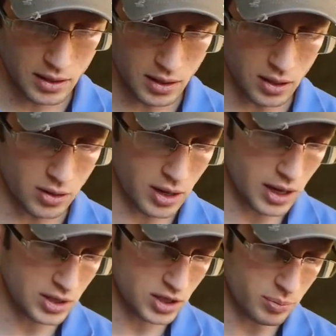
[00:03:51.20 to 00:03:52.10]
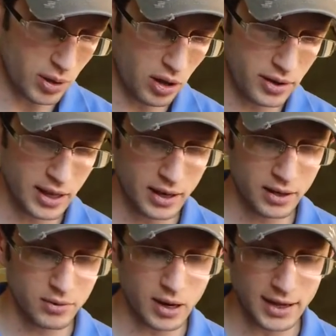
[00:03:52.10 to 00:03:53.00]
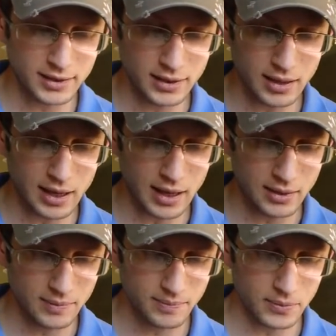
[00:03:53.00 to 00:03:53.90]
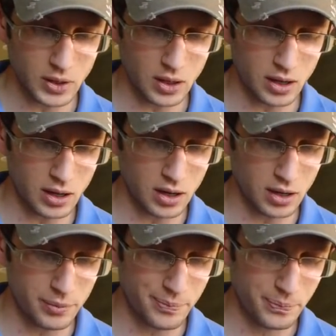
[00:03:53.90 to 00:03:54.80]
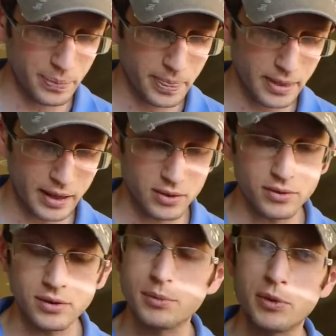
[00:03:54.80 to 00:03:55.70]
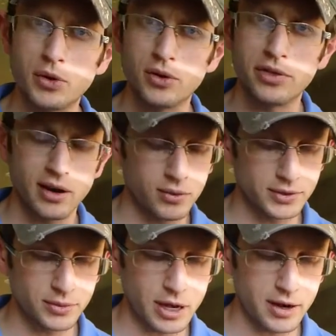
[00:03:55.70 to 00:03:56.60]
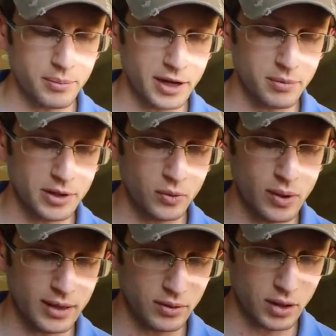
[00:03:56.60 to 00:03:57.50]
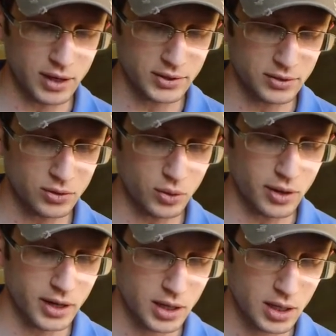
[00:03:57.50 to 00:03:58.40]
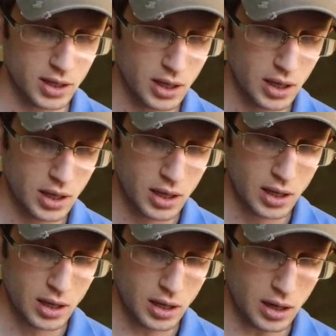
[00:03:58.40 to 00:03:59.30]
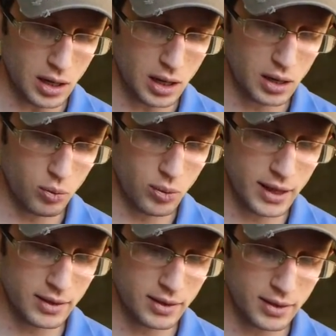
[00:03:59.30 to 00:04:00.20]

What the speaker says: Oh gosh, Pollyanna Rides Again. I don't remember what that one's about. It might have been the weight loss story. When